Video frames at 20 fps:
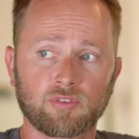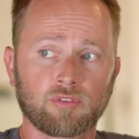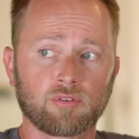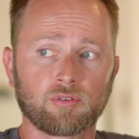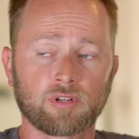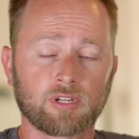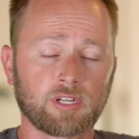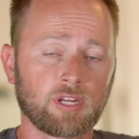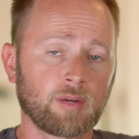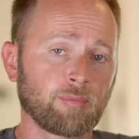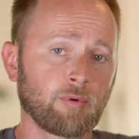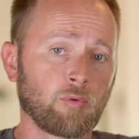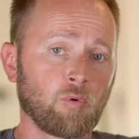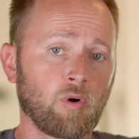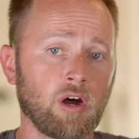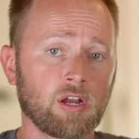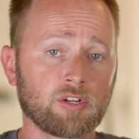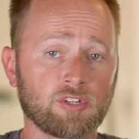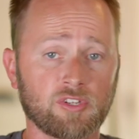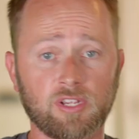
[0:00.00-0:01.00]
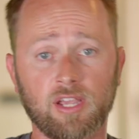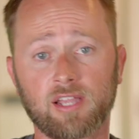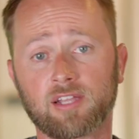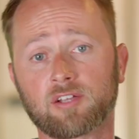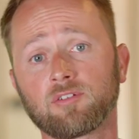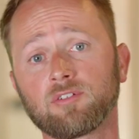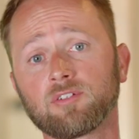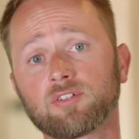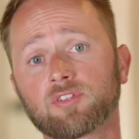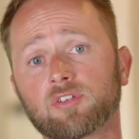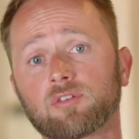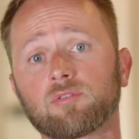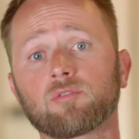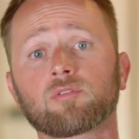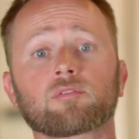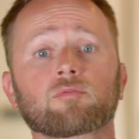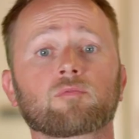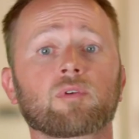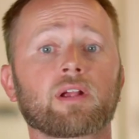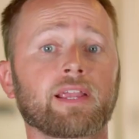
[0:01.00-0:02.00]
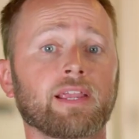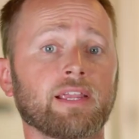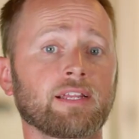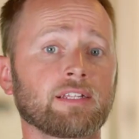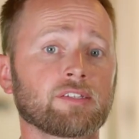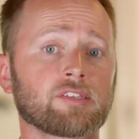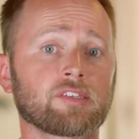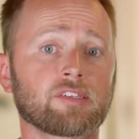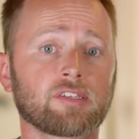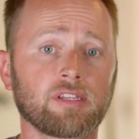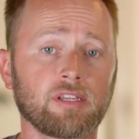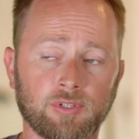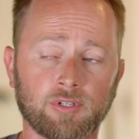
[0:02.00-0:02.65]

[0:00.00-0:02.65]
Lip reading: through a couple wash cycles or rains,